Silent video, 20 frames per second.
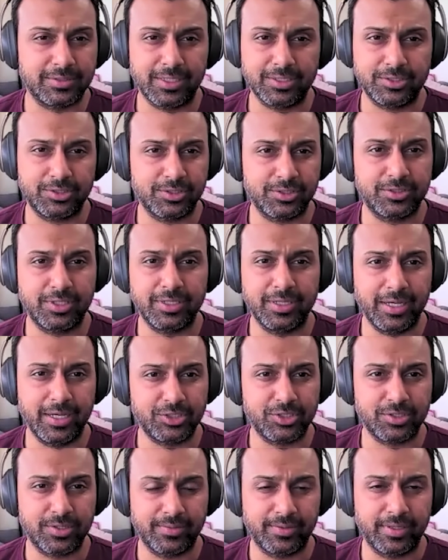That's just the
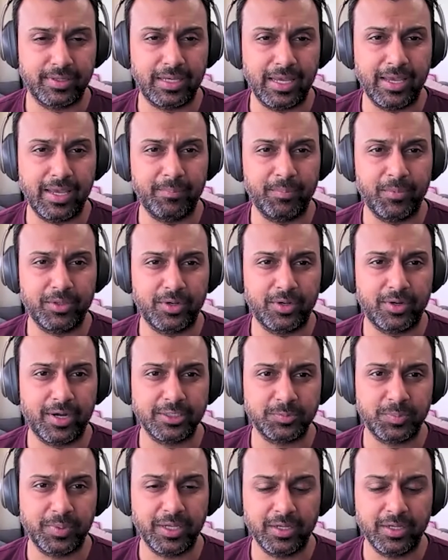nature of the game that there
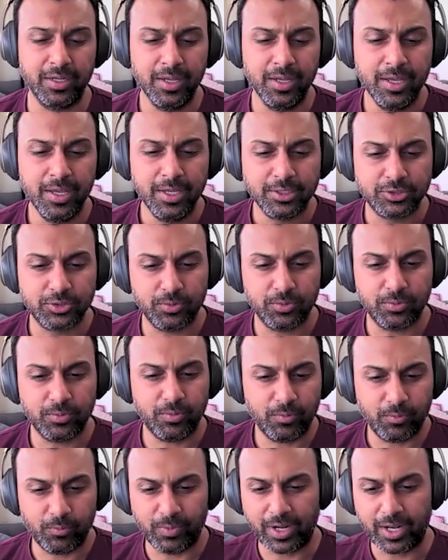has been.
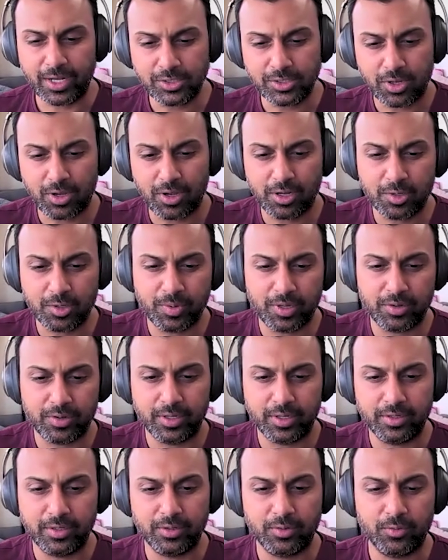So when I talk about
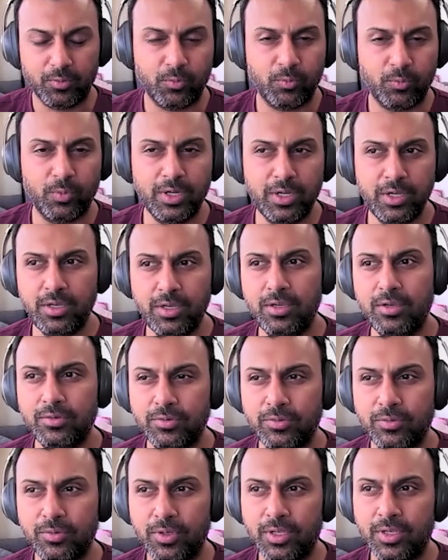it, what do
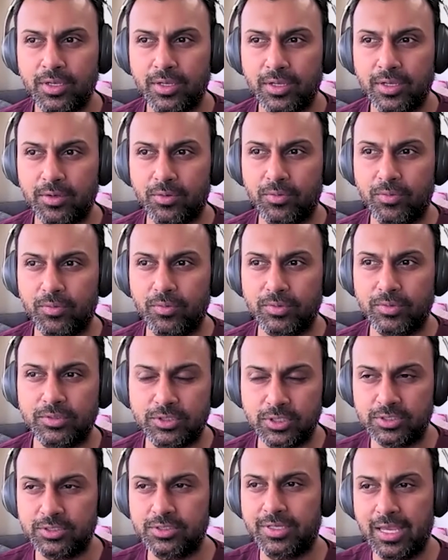you,
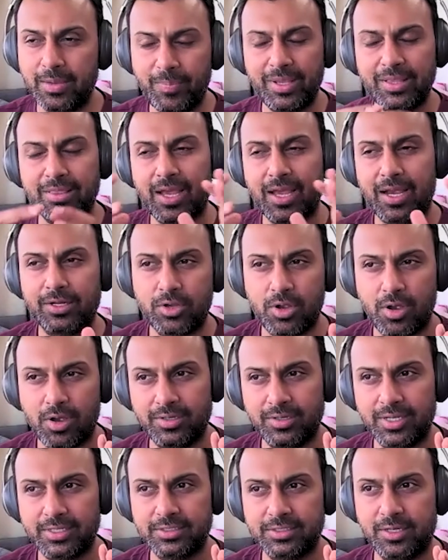just keeping that
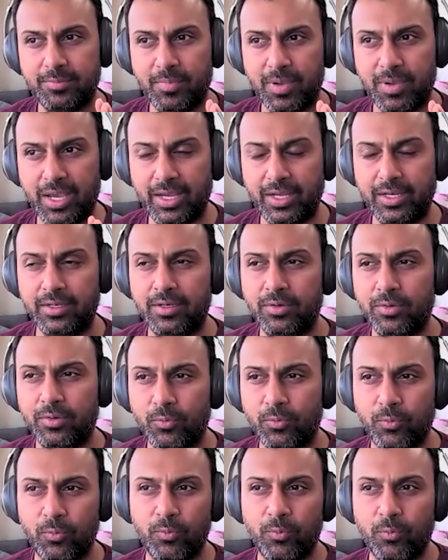context in mind,
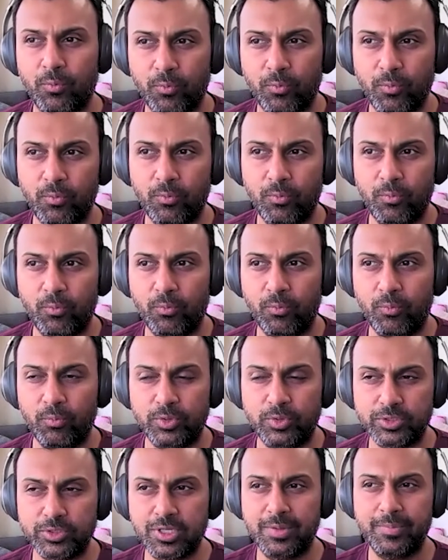
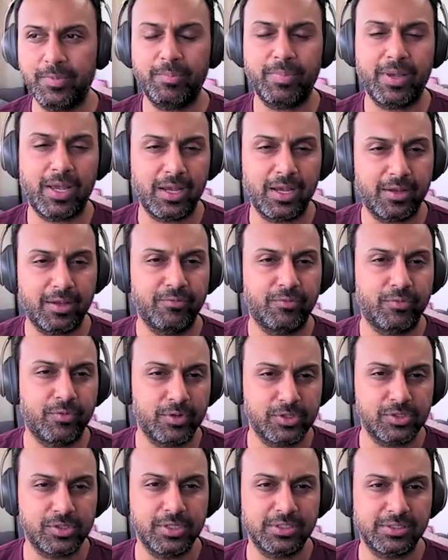just coming back and
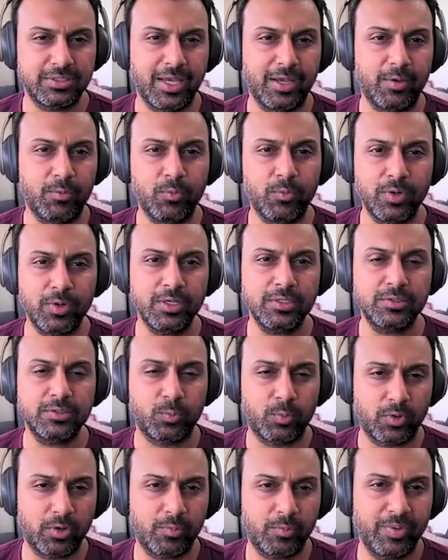virtually saying, what is
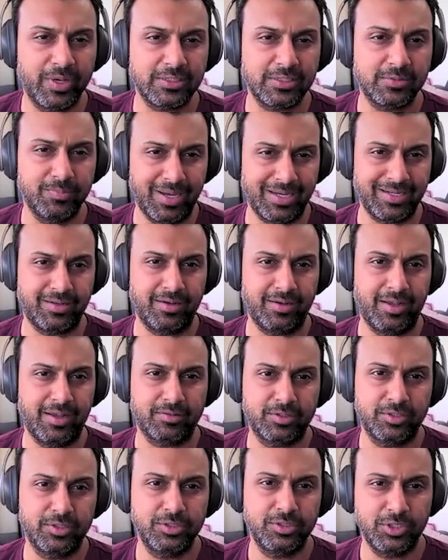workplace mental
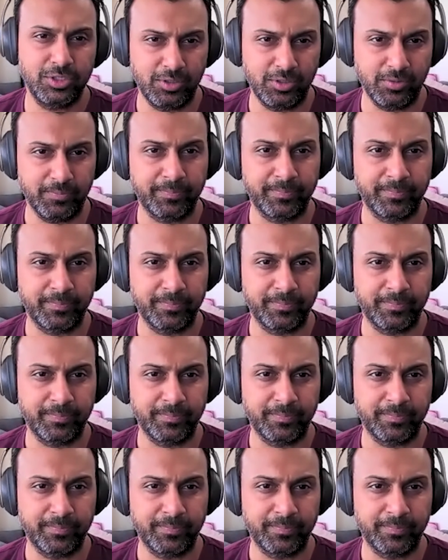health to you?